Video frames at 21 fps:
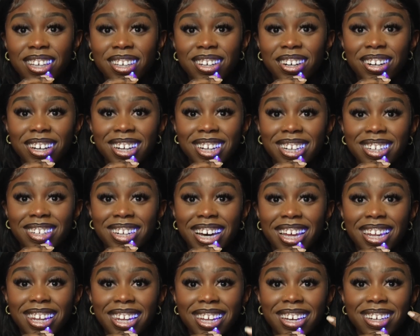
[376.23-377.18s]
yo,
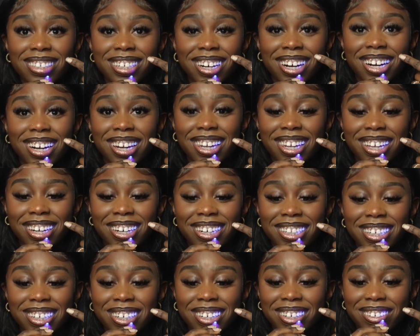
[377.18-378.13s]
my lips are
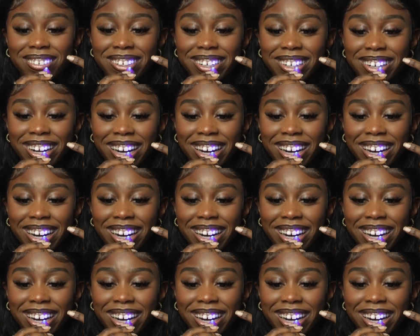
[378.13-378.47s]
literally quivering